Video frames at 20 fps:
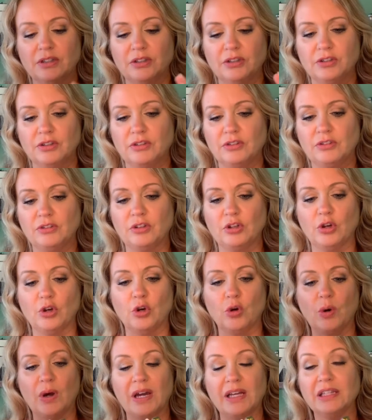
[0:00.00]

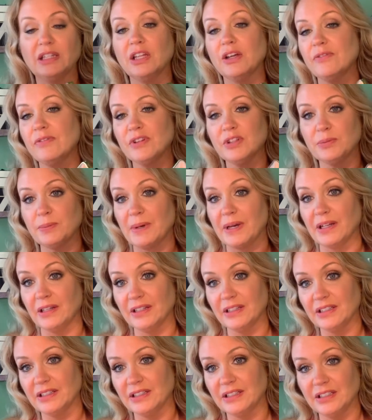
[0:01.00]
So I love this
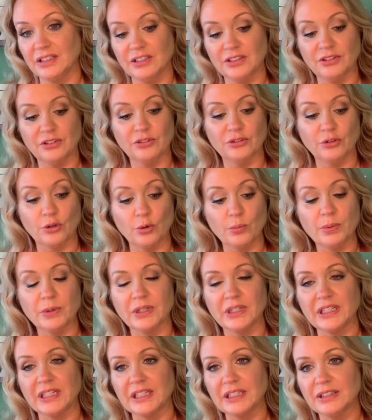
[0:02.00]
palette. It is so
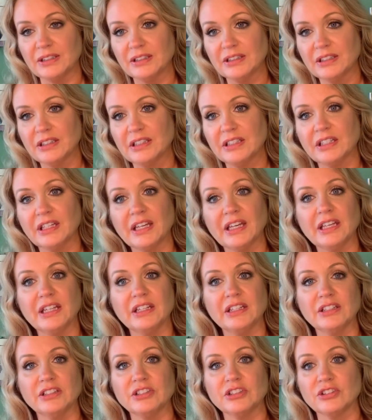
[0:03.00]
pretty, and
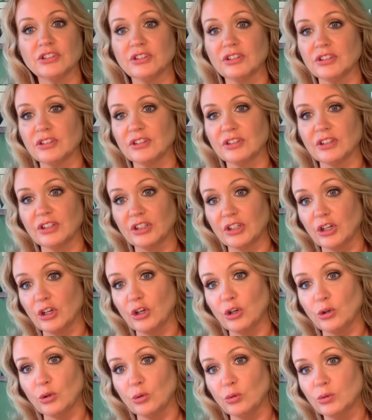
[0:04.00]
it just is gonna
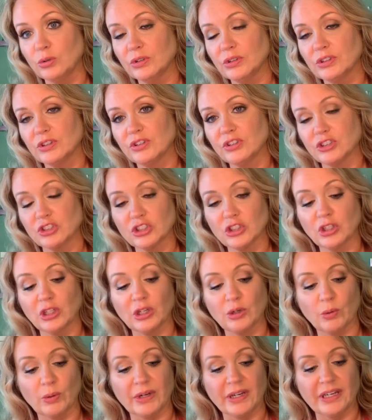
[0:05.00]
go such a
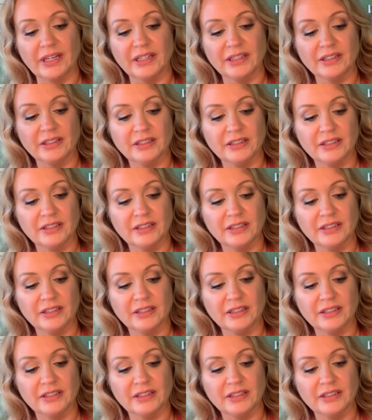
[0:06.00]
long way.